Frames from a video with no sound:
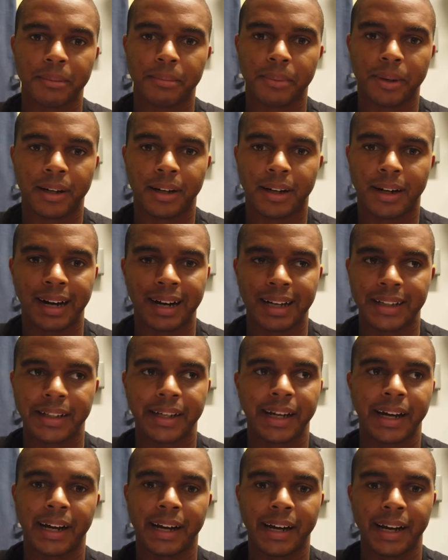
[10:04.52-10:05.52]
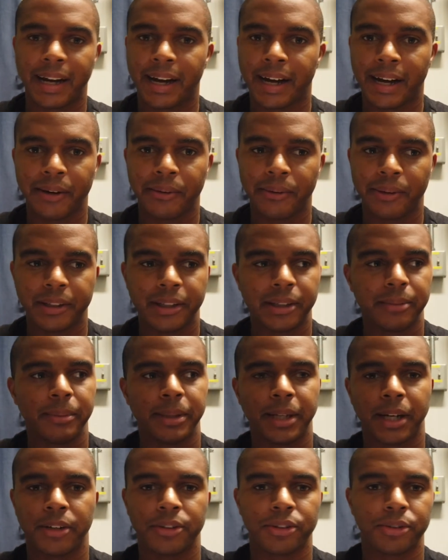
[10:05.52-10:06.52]
I bought a high ram
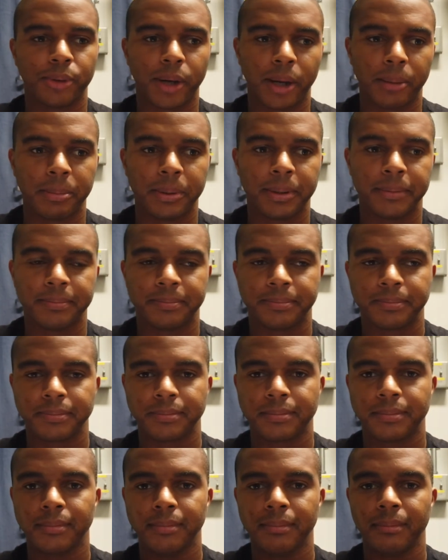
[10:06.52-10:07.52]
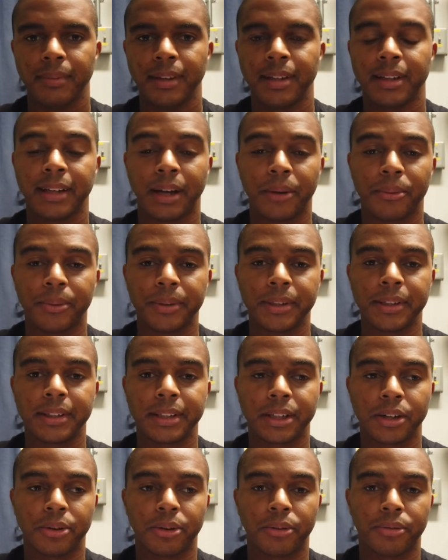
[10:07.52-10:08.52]
and I'll swap in, because I wanted
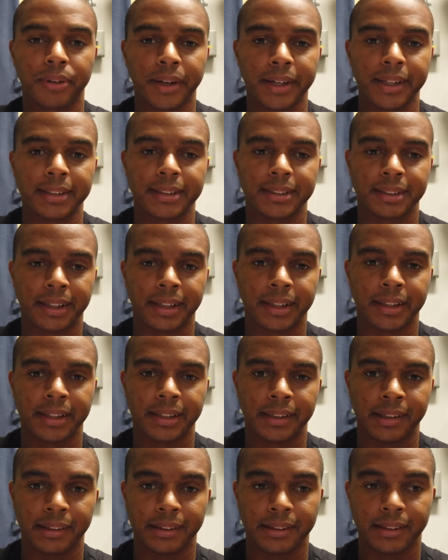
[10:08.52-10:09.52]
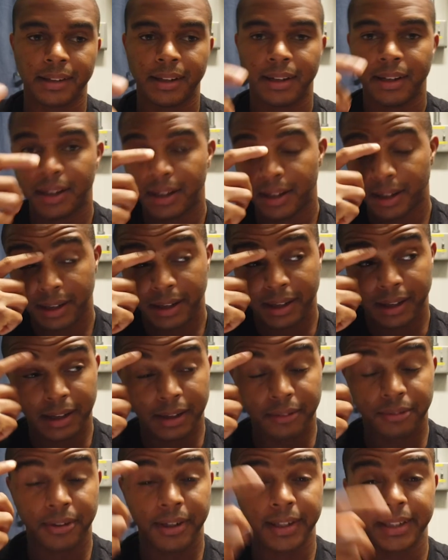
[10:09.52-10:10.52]
to go with Frankenstein heads.
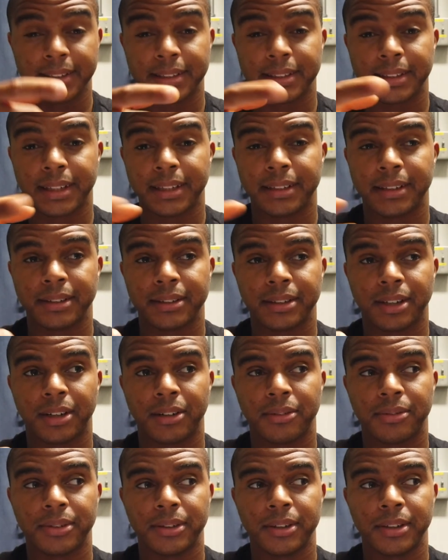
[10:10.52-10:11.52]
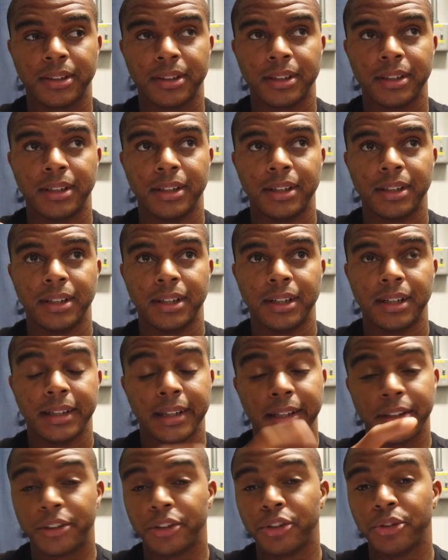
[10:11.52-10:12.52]
Frankenstein does offer,
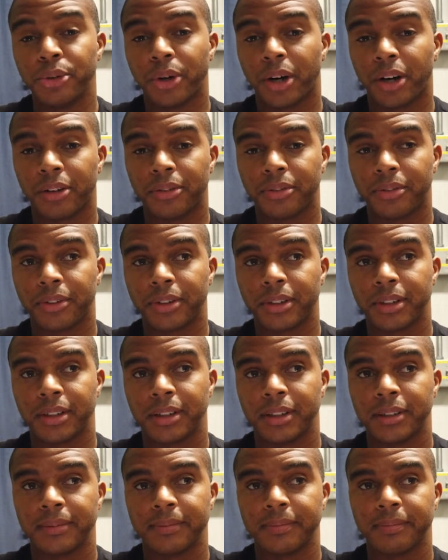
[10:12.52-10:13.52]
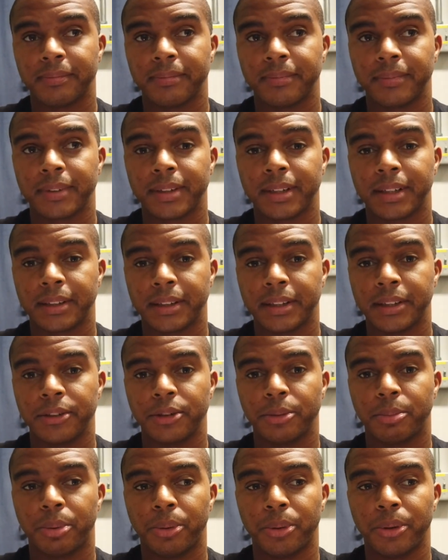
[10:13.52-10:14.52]
they do offer
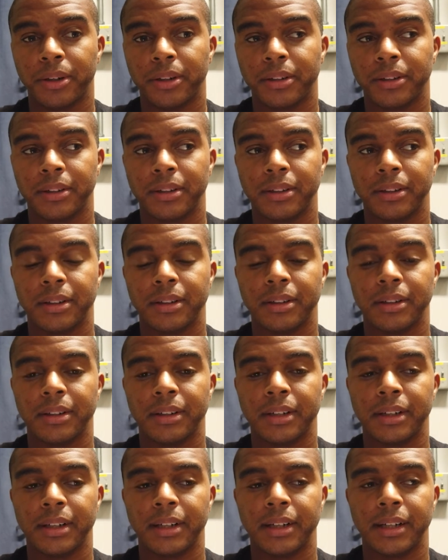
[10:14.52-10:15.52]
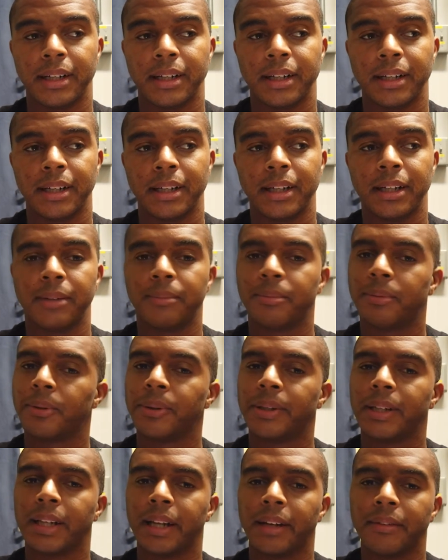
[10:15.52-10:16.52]
cathedral port, their
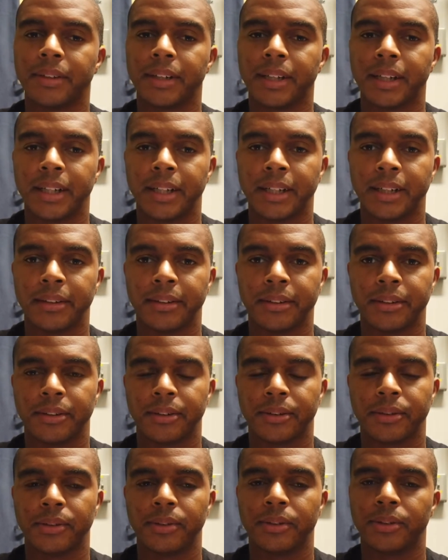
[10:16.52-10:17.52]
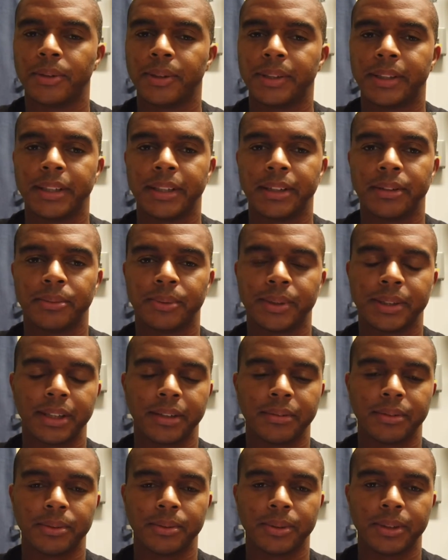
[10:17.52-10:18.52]
M311 heads or 310,
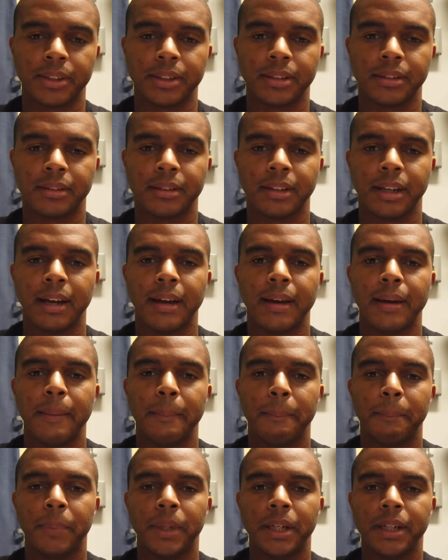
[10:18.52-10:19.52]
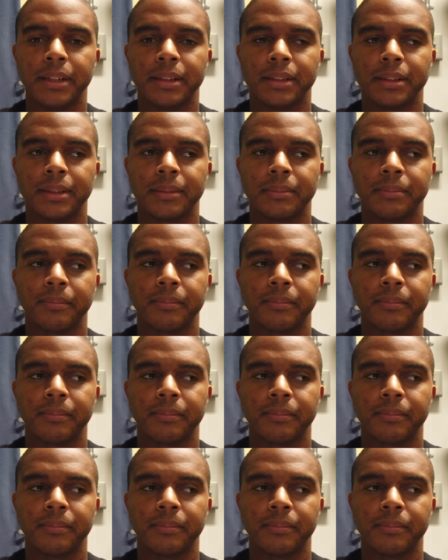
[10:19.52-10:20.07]
whichever ones, but